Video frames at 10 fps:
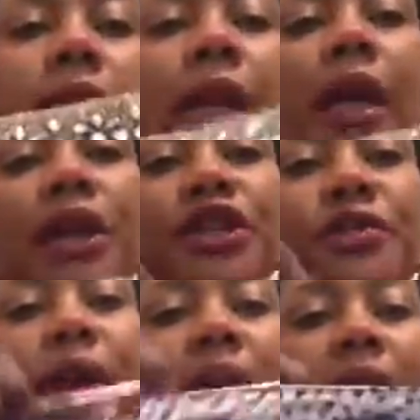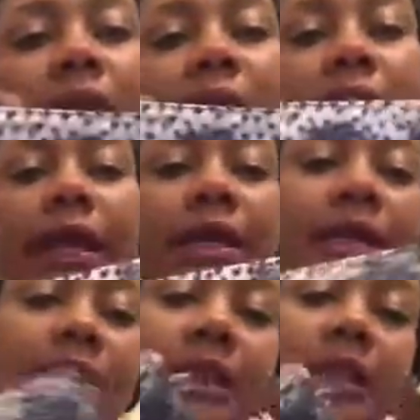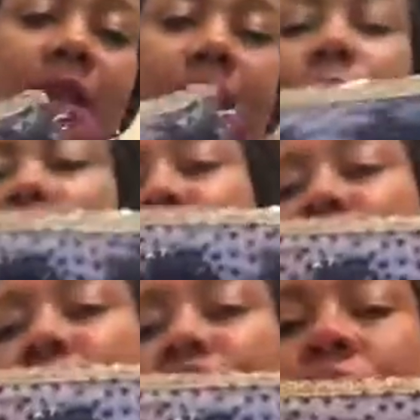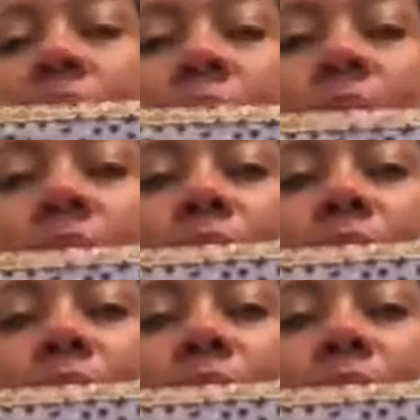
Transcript: clutch right here. It did come with a strap,